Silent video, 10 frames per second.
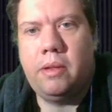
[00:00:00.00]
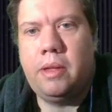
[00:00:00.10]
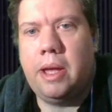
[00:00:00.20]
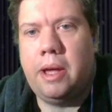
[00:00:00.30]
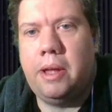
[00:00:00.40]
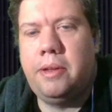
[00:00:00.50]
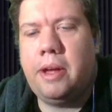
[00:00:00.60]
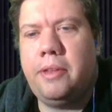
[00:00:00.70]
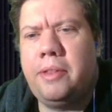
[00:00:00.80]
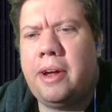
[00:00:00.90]
Yeah,
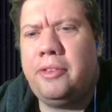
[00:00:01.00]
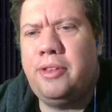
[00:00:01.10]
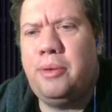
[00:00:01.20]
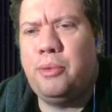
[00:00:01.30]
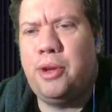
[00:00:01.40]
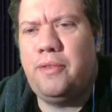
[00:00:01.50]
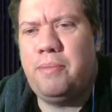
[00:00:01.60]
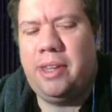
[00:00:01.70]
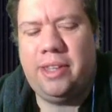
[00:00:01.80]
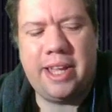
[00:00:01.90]
Dawson would have been
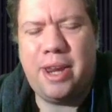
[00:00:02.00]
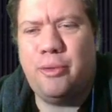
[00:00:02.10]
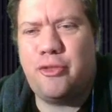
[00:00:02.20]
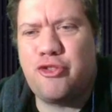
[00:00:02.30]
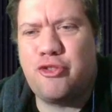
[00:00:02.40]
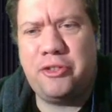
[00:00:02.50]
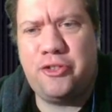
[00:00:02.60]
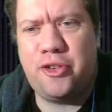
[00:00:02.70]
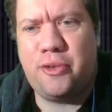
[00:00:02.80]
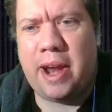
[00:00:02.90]
like, I don't trust
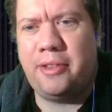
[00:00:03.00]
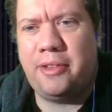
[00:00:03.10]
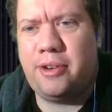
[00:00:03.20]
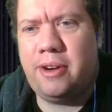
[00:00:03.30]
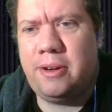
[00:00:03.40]
your answer